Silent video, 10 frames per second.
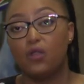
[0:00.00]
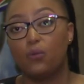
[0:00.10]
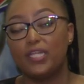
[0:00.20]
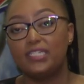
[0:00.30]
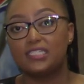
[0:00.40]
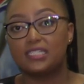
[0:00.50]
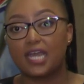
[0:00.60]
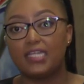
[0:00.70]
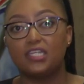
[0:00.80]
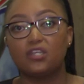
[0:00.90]
when
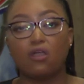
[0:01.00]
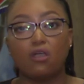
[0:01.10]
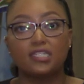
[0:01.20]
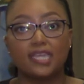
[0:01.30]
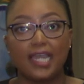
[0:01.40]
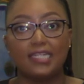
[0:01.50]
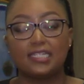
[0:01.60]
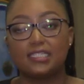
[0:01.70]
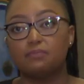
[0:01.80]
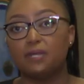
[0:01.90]
deciding on
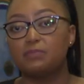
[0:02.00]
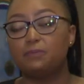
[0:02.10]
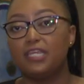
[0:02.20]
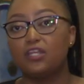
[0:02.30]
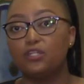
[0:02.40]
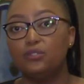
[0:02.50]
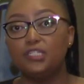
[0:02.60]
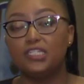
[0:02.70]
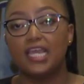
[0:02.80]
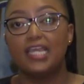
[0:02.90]
candidates must be
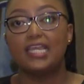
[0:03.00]
included